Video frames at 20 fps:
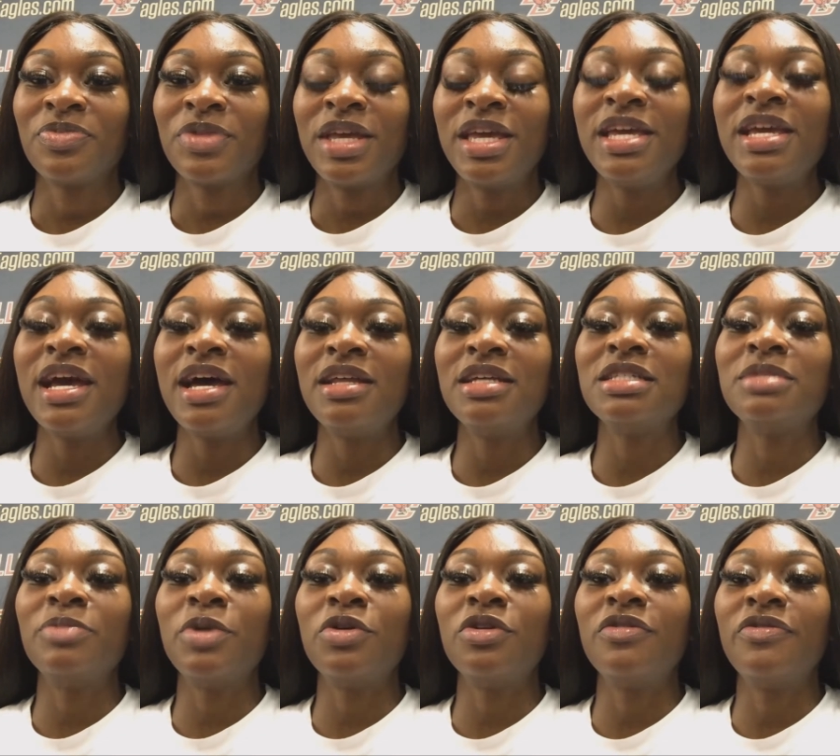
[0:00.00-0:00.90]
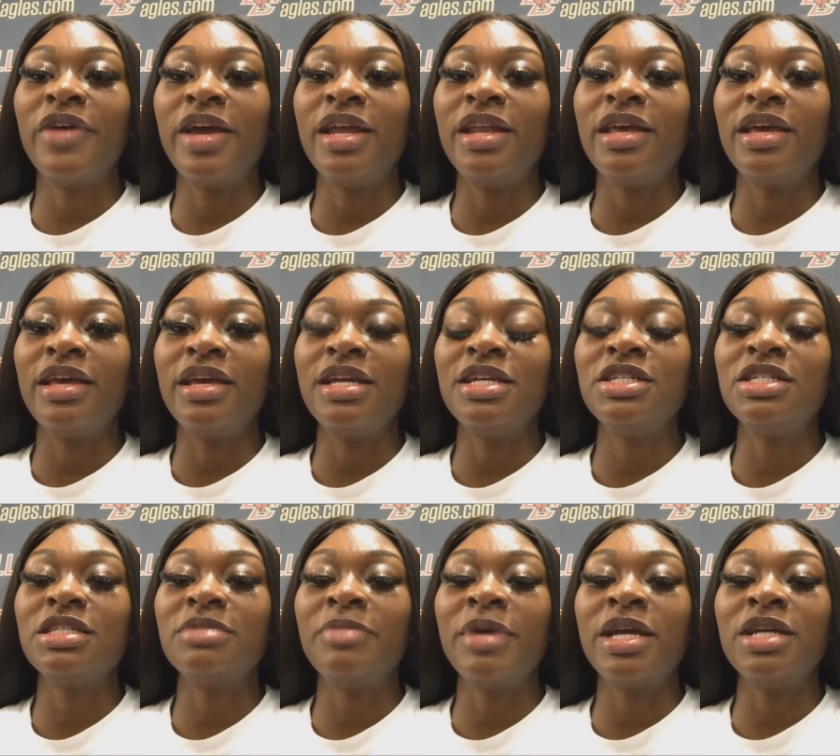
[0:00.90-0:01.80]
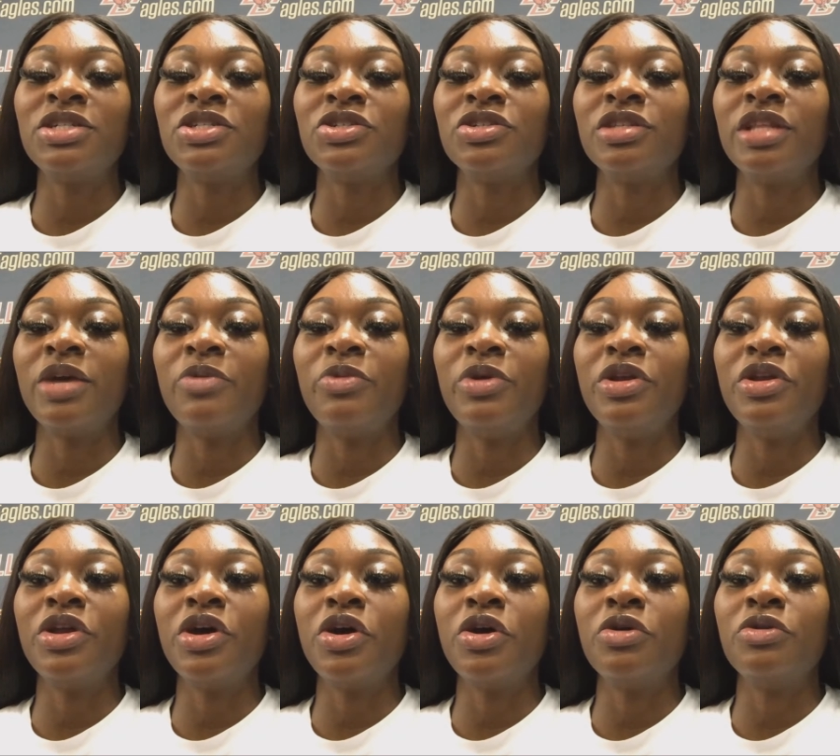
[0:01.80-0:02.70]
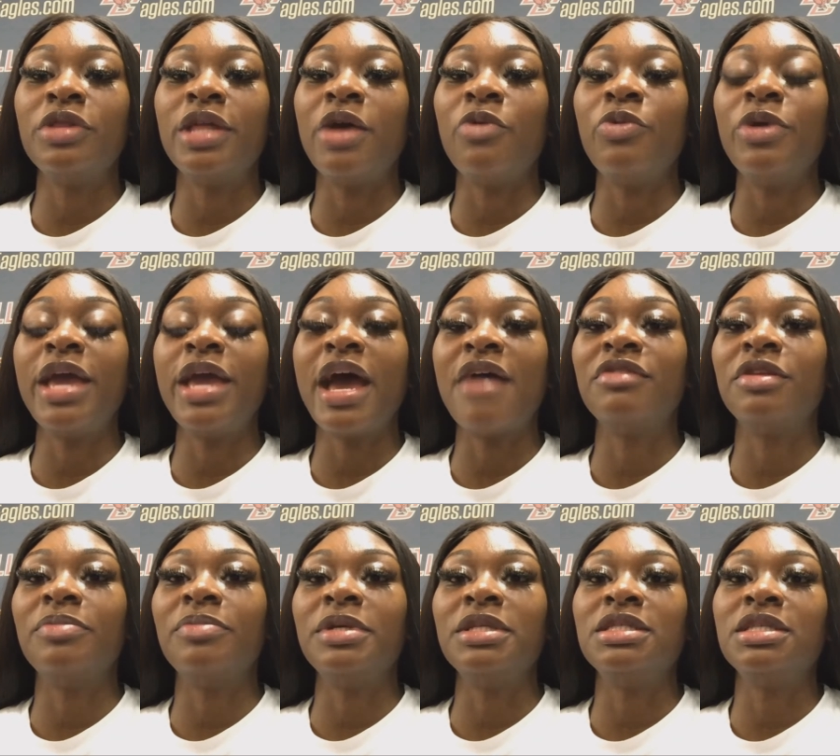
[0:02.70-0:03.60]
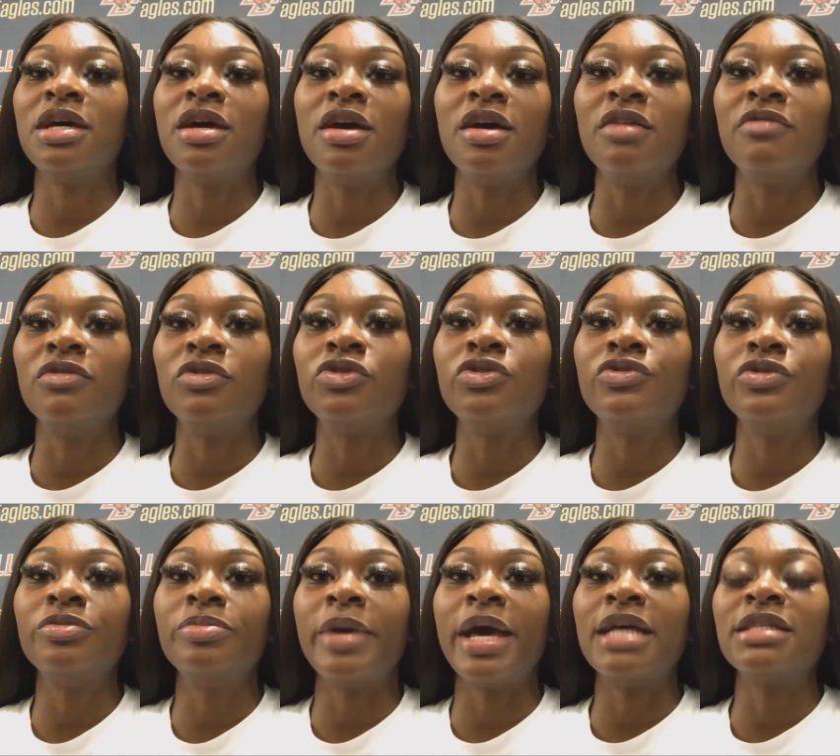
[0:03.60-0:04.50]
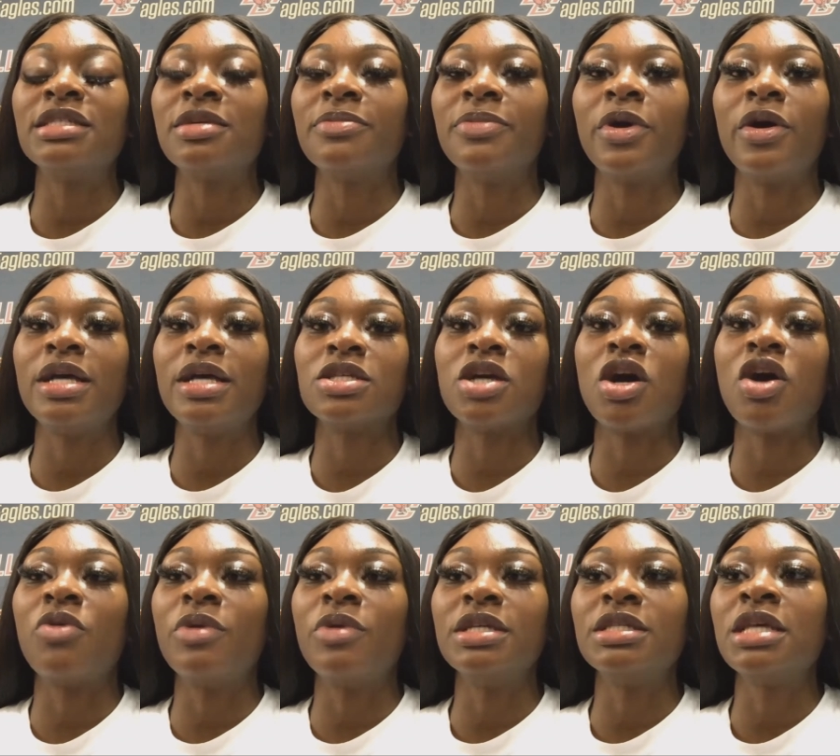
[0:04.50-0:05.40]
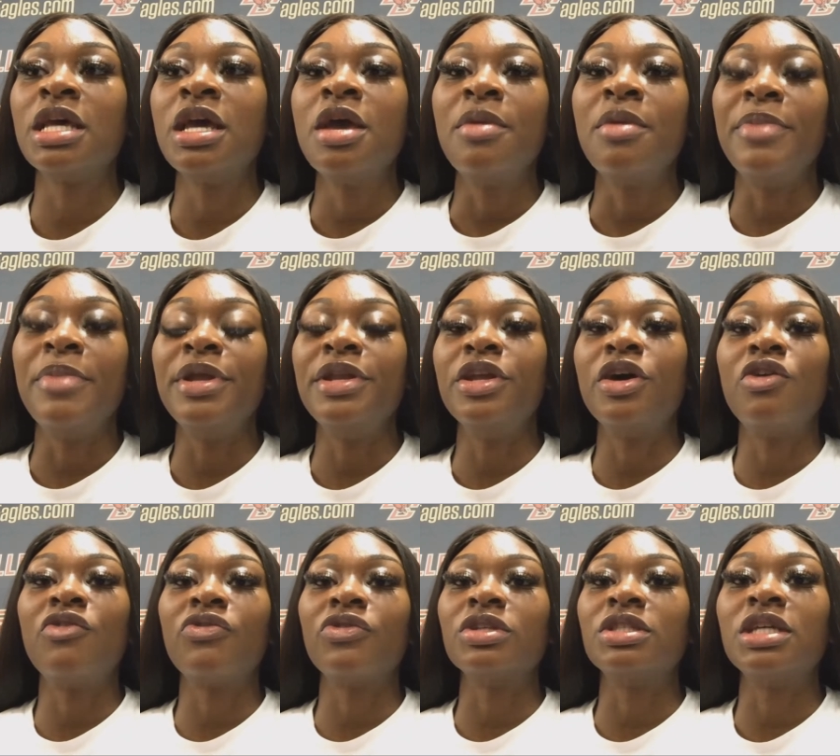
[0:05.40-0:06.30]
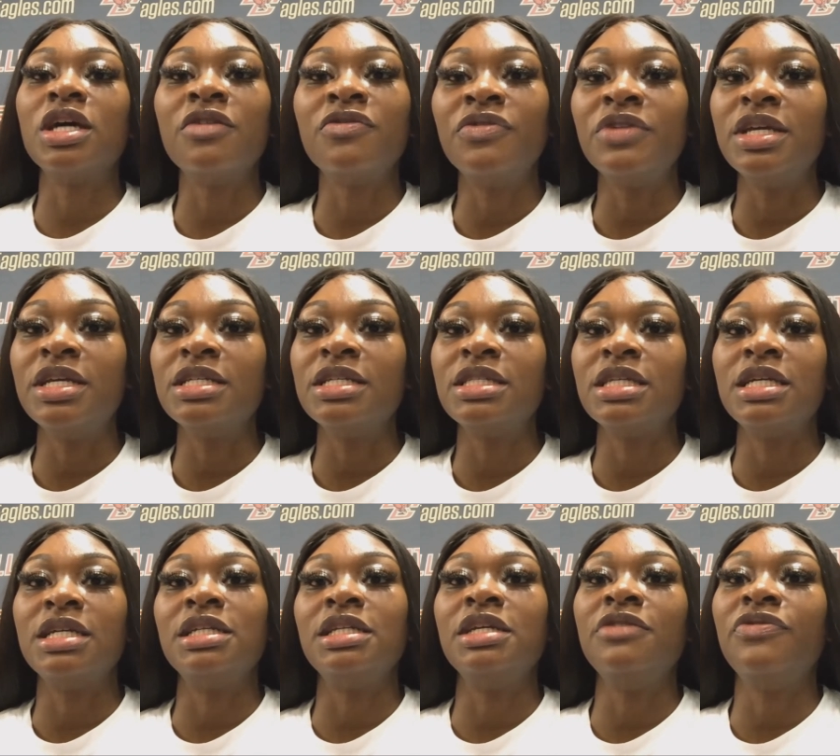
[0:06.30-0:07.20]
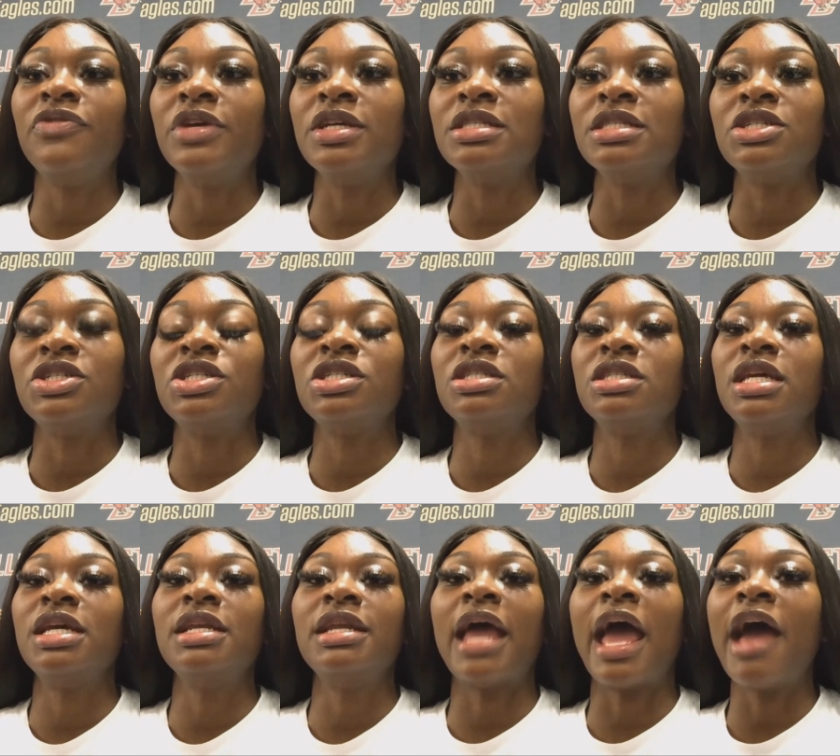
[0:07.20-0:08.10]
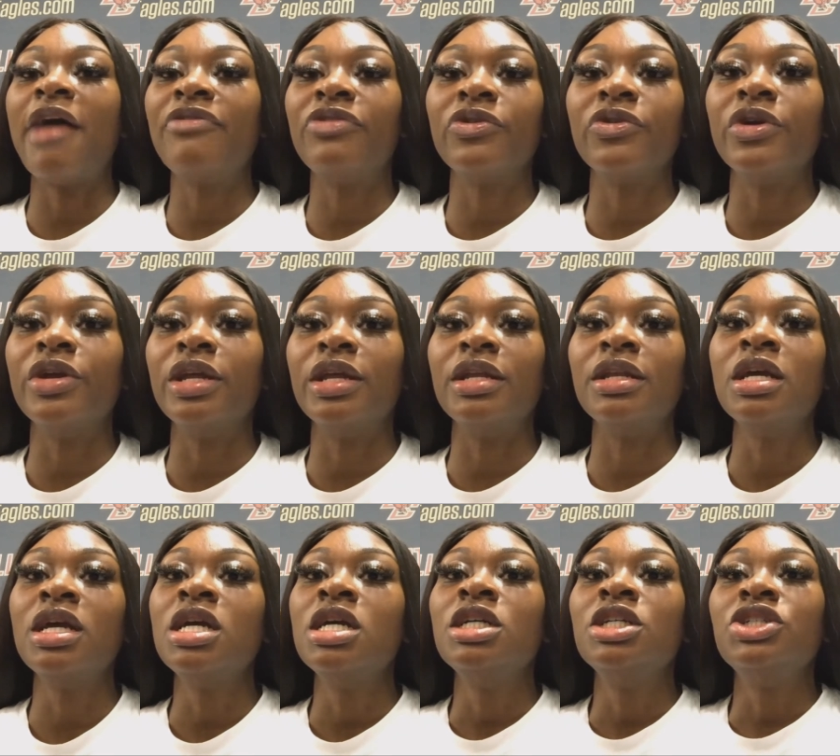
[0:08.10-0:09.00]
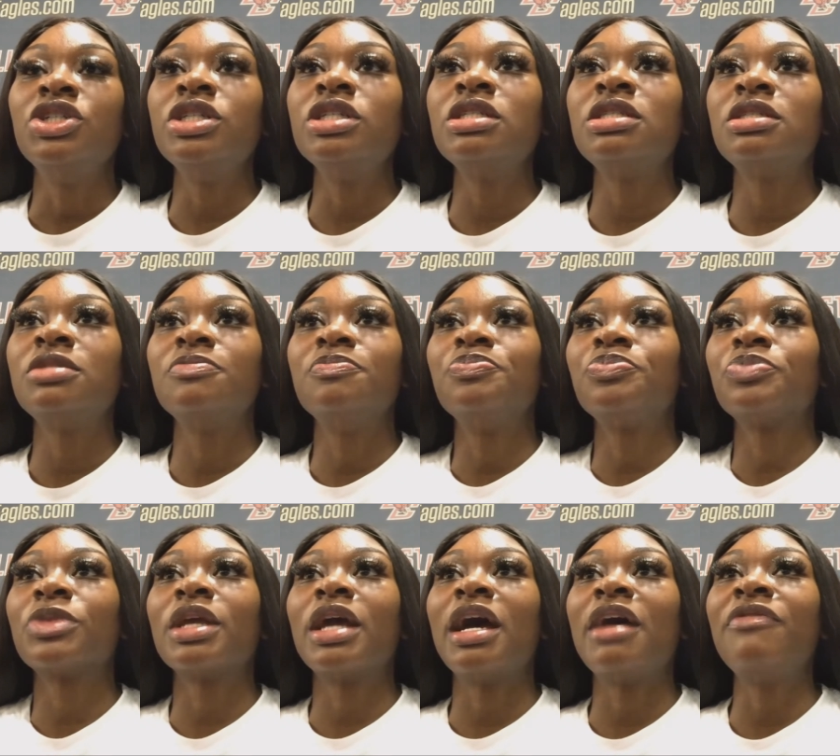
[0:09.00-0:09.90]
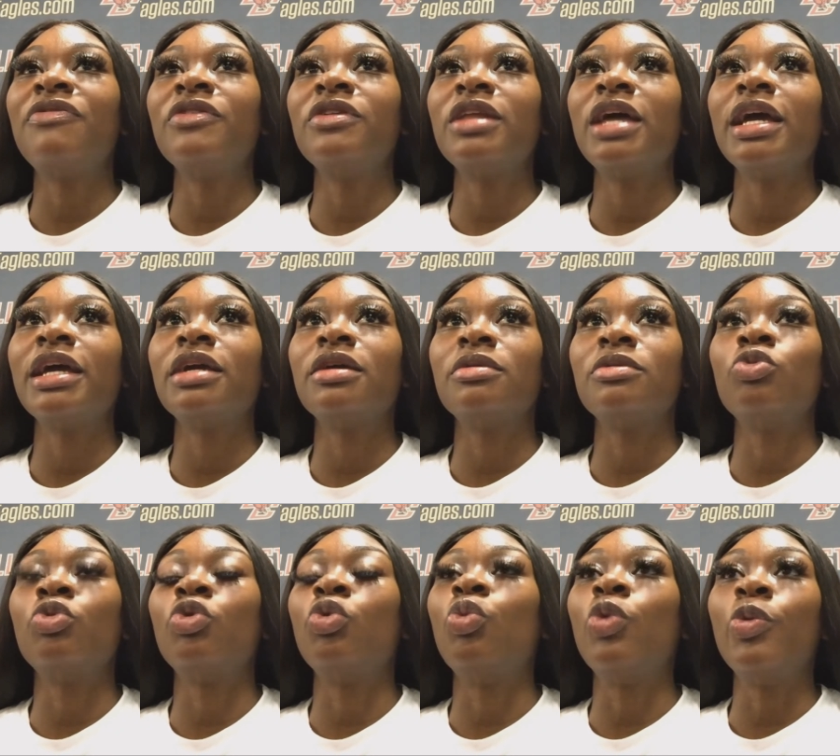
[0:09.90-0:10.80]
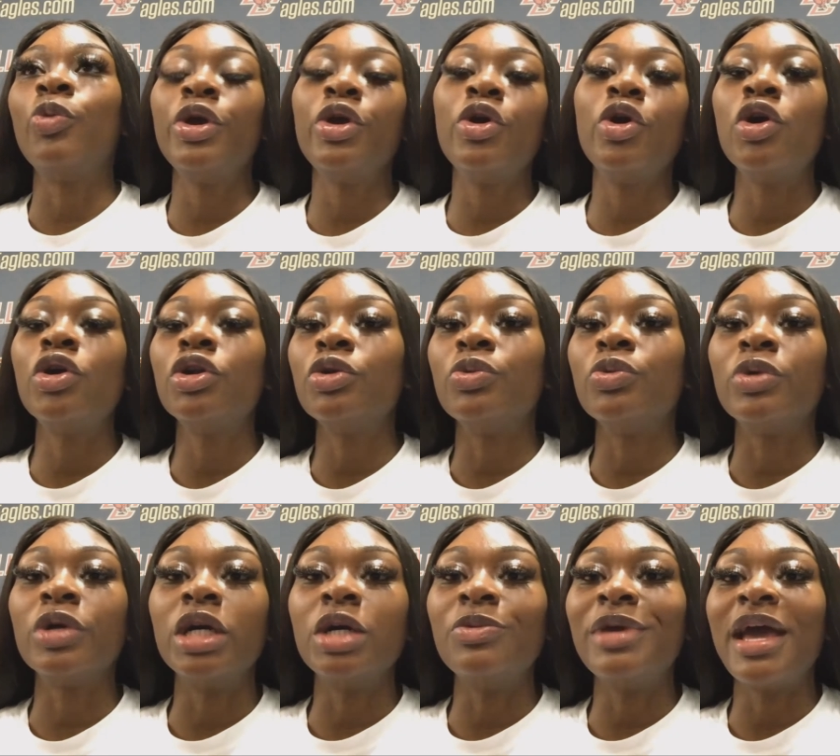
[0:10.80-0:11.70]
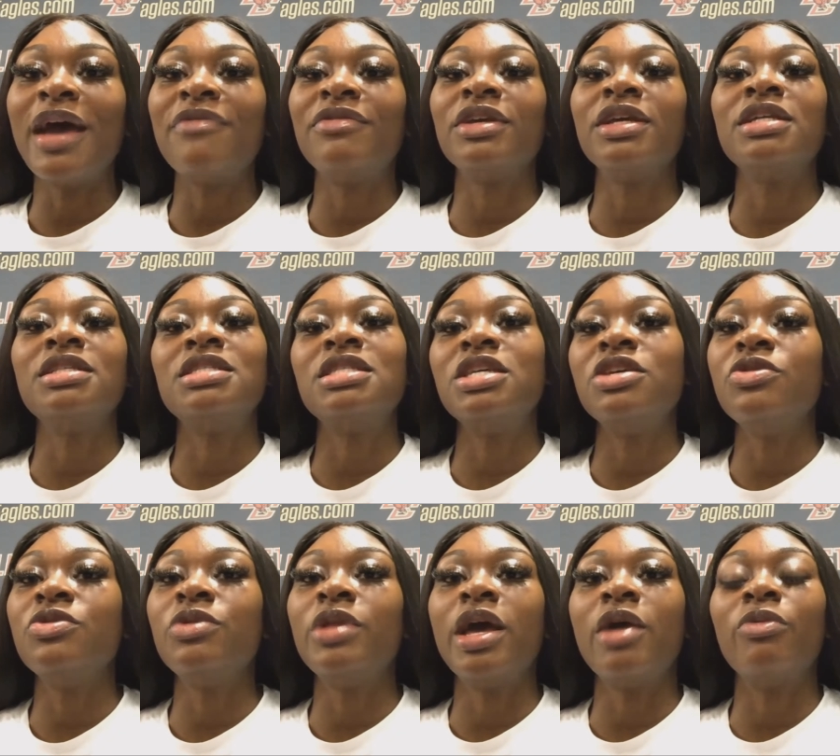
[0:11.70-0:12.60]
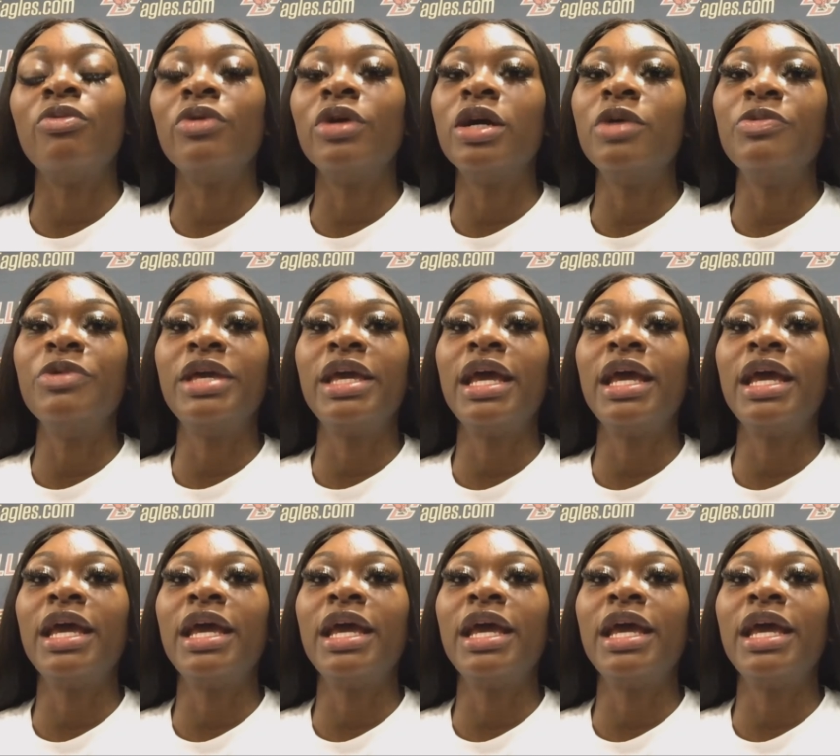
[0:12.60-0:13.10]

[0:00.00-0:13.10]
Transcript: He got us motivated. He just made sure that we know that we have to be tough. Louisville basketball has always been known for toughness and defense and just getting after it. And just, I feel like when we go on a run, we have to continue that run.